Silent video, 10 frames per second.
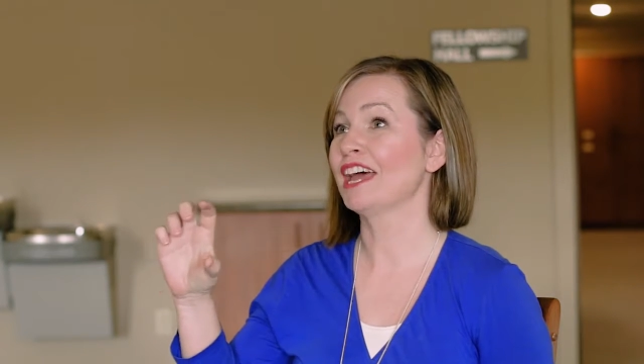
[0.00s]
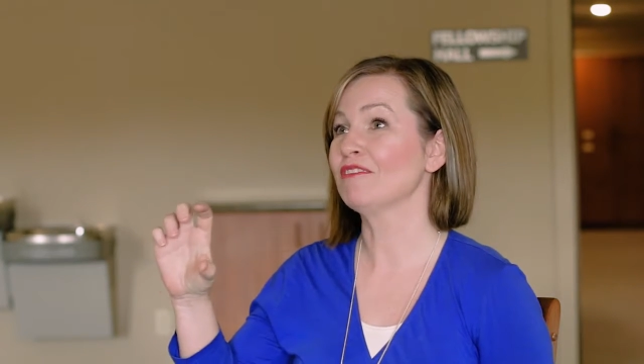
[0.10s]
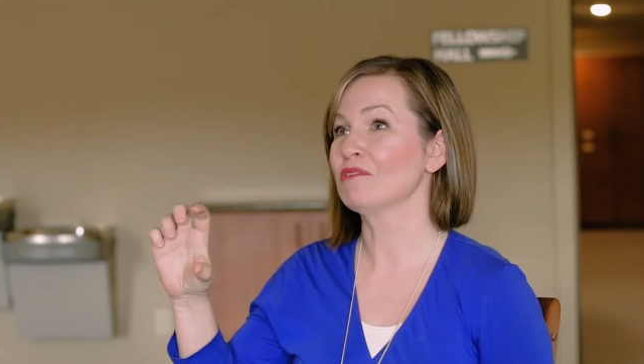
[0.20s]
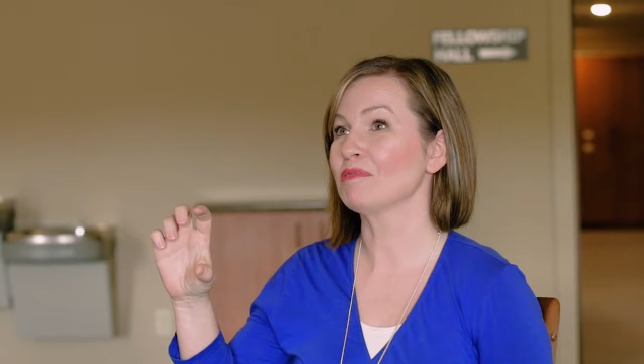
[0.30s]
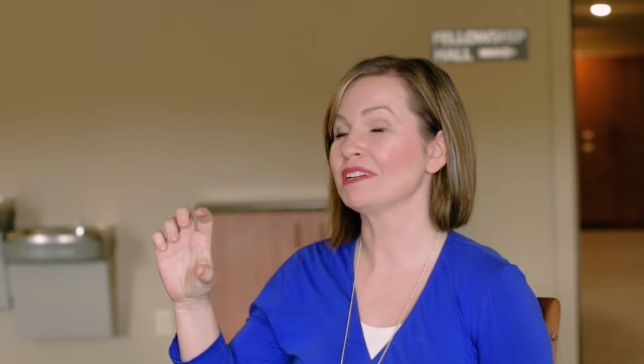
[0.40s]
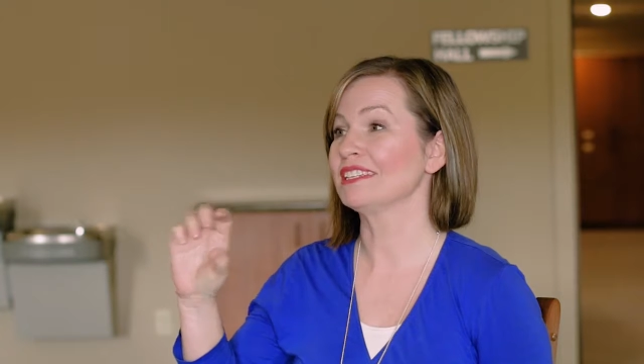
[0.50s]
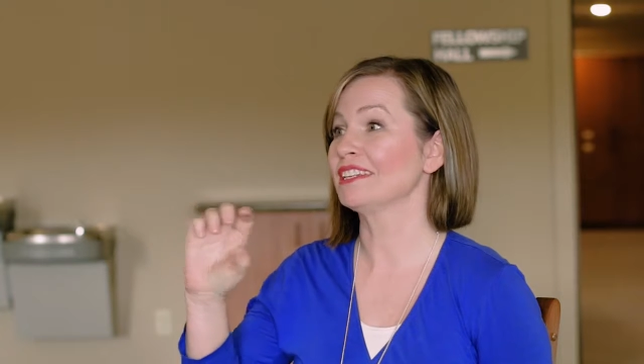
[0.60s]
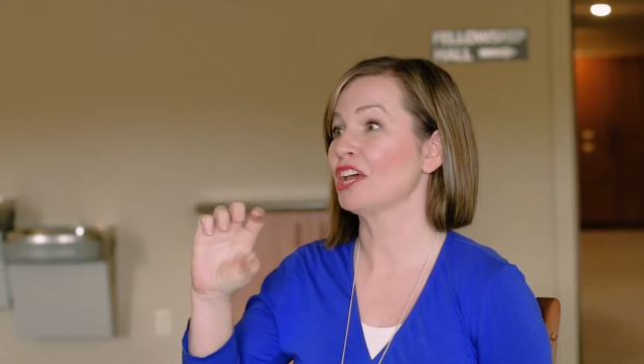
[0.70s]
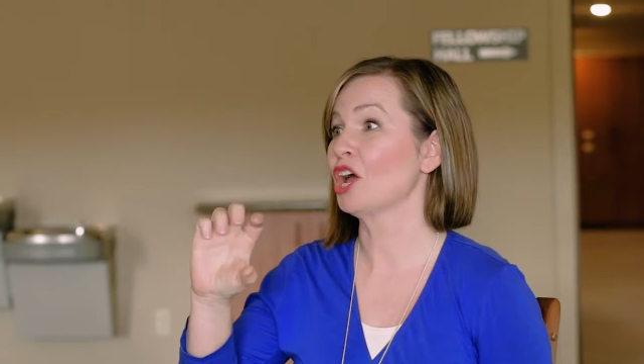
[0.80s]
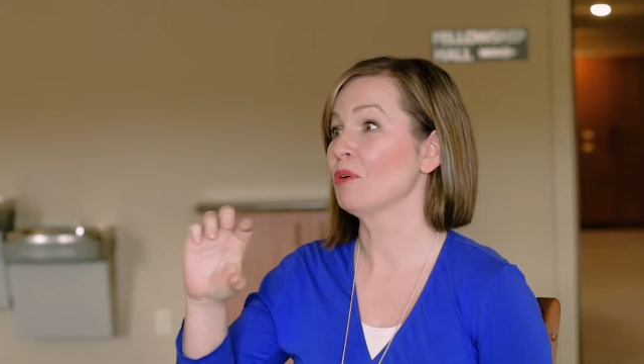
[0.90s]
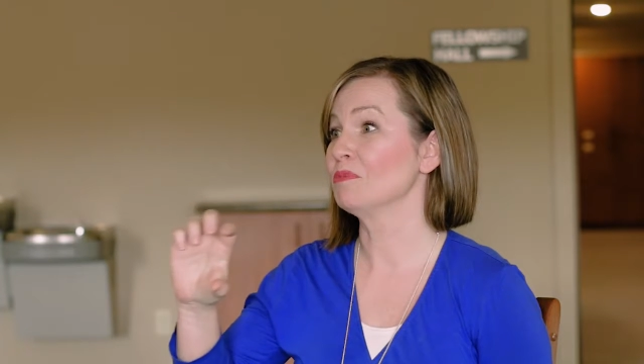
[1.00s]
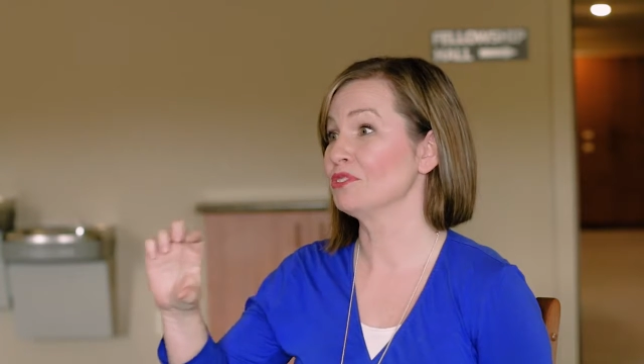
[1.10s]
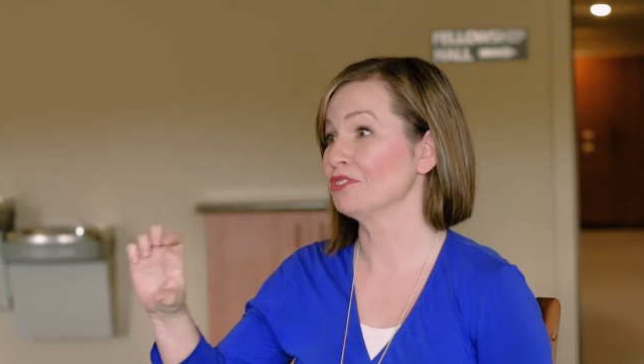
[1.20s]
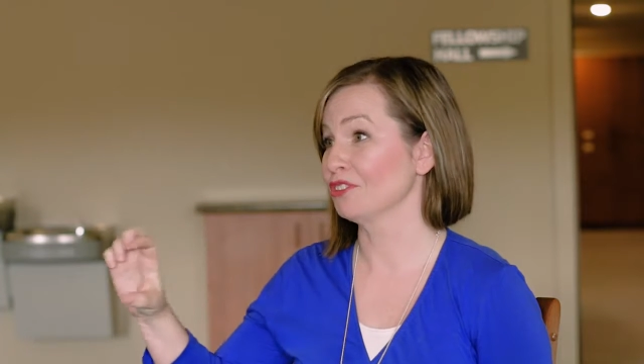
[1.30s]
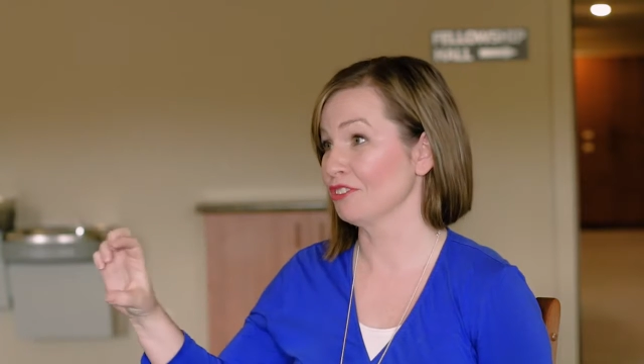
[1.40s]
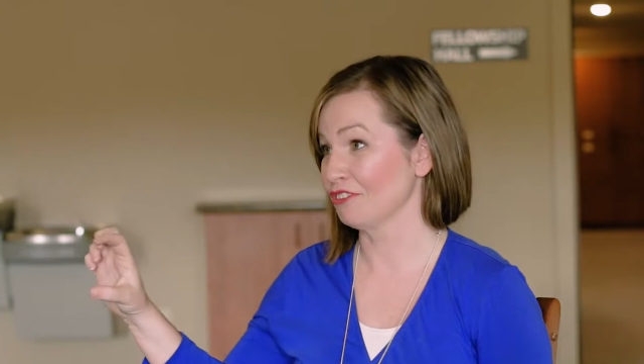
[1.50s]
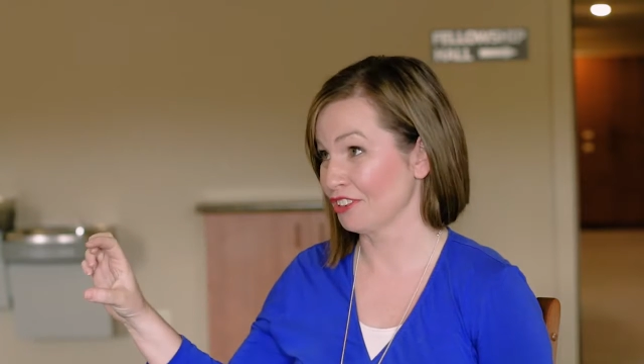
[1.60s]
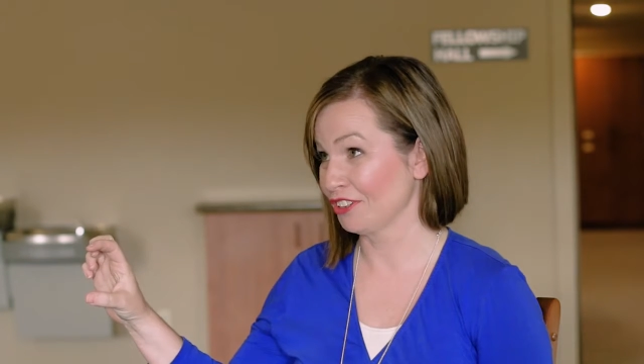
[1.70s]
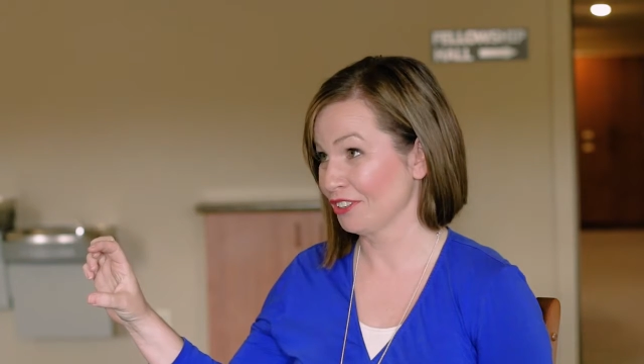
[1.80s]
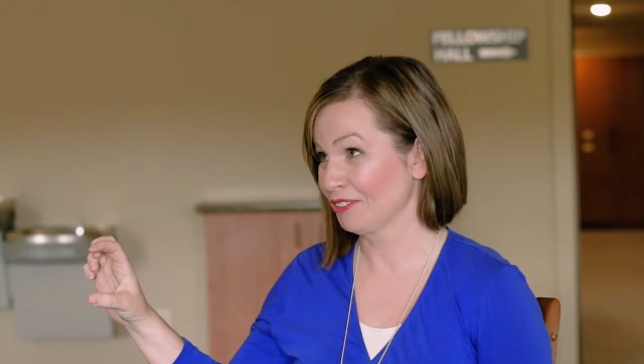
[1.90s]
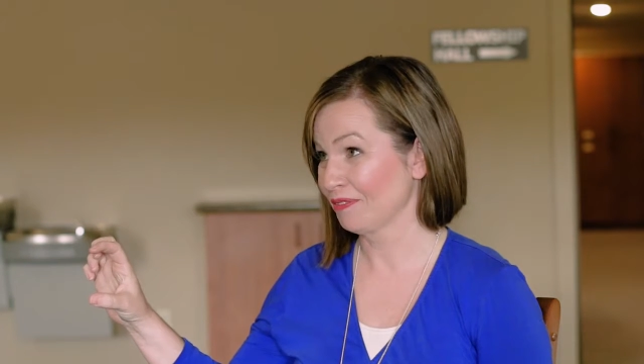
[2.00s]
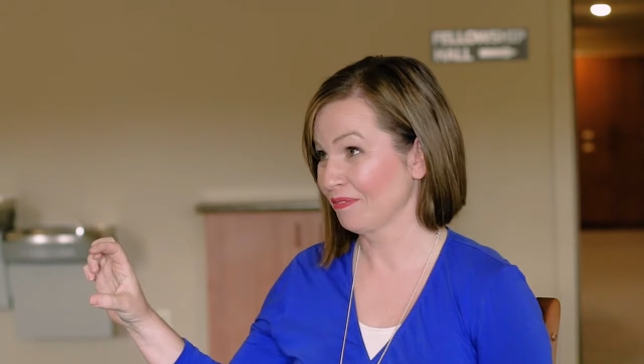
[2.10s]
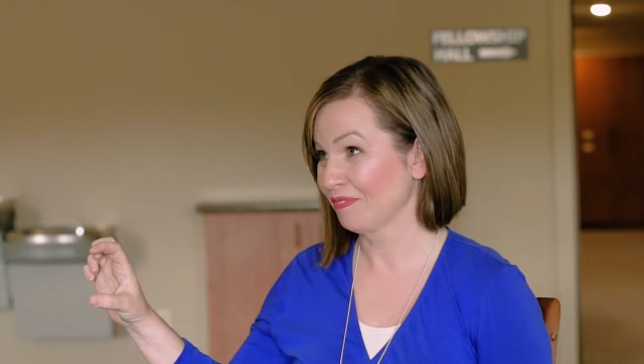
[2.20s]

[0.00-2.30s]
ever-present observer.